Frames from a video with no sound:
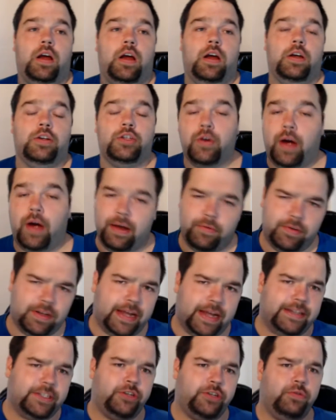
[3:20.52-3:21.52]
So I would
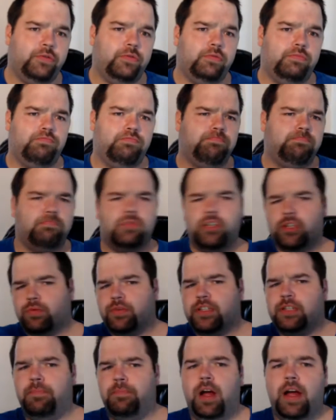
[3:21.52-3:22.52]
like to just
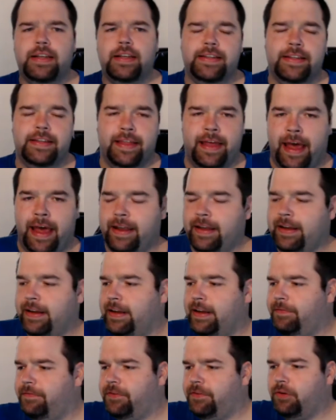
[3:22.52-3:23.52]
respond to that, and
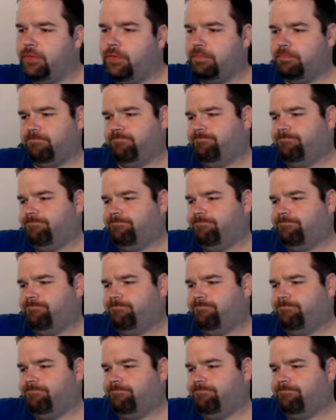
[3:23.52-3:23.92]
if you